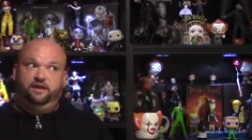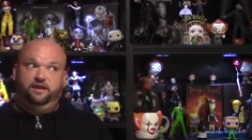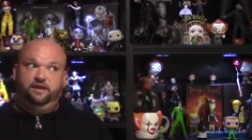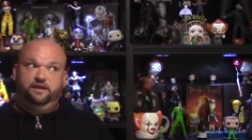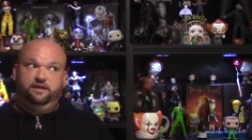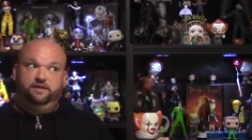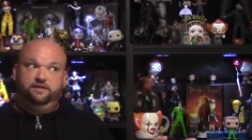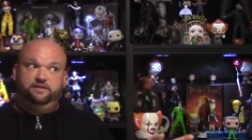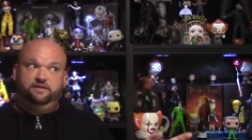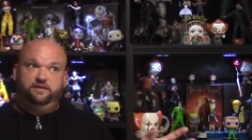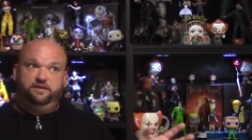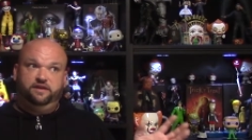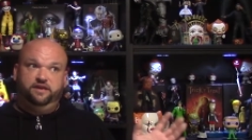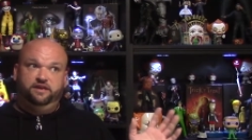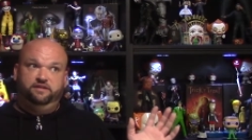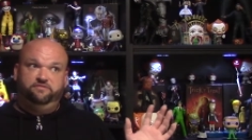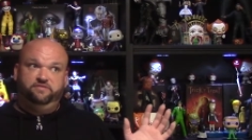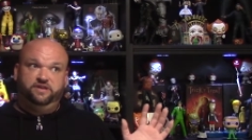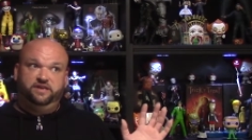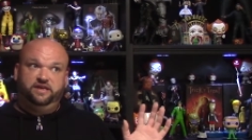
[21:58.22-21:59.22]
And
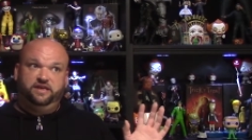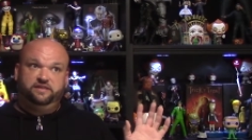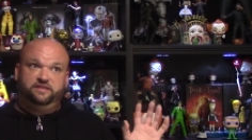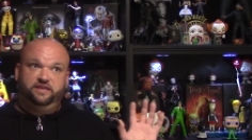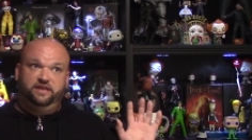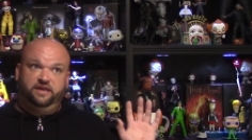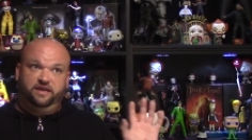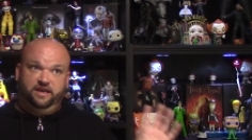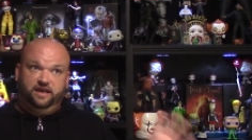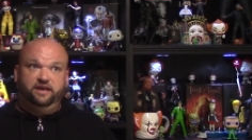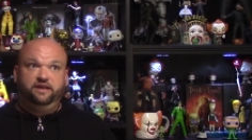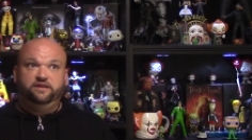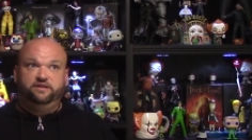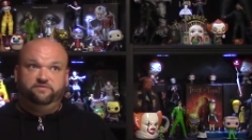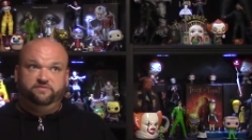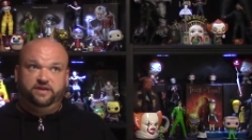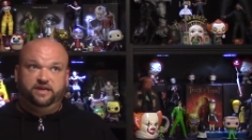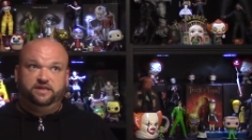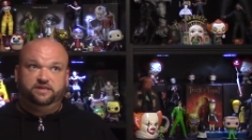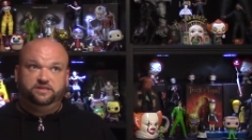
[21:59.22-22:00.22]
even at the end
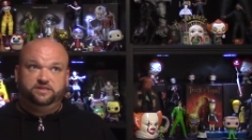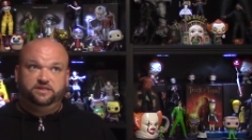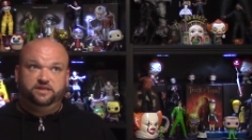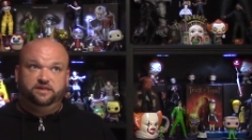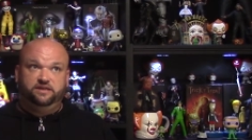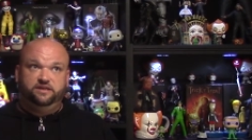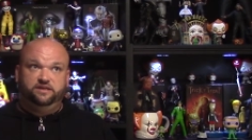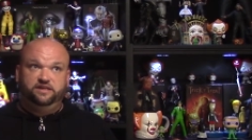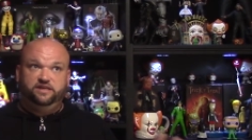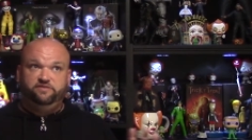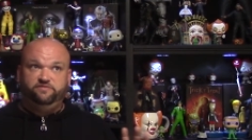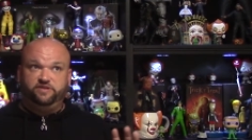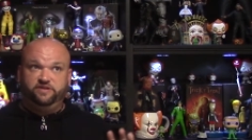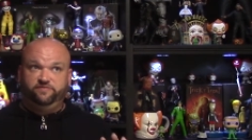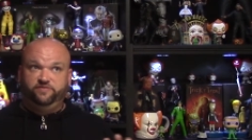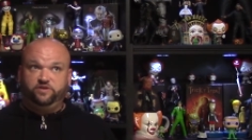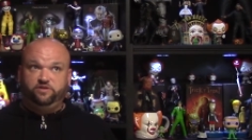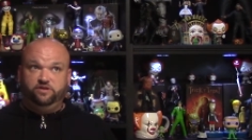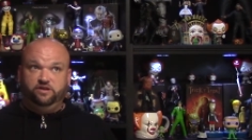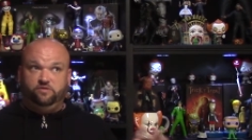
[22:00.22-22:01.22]
of that scene, even
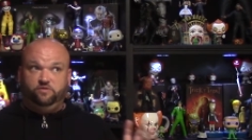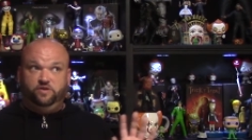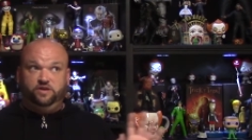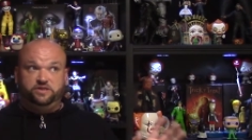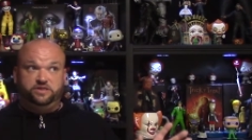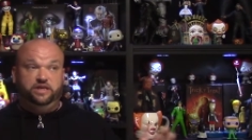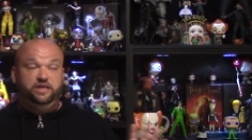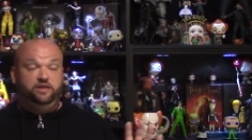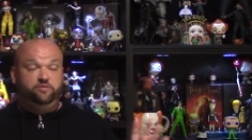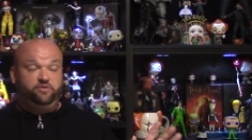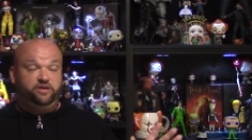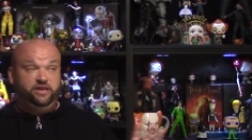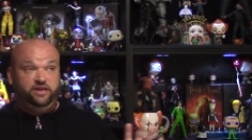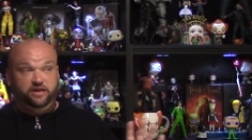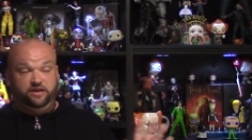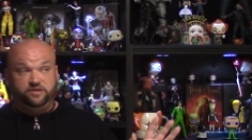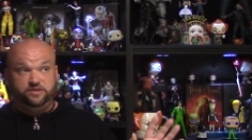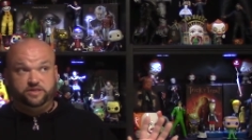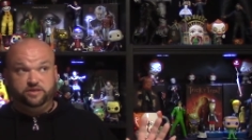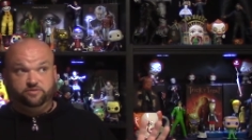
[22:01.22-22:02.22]
if there was anybody
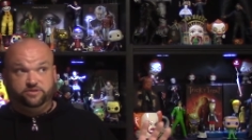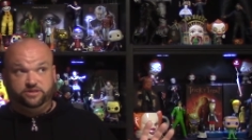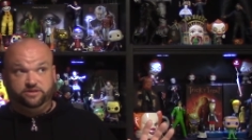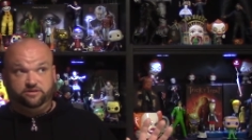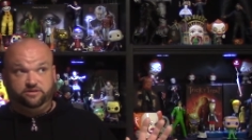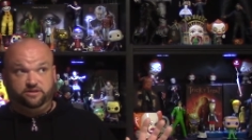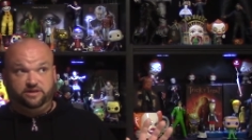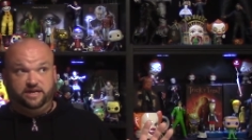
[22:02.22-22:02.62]
else that was still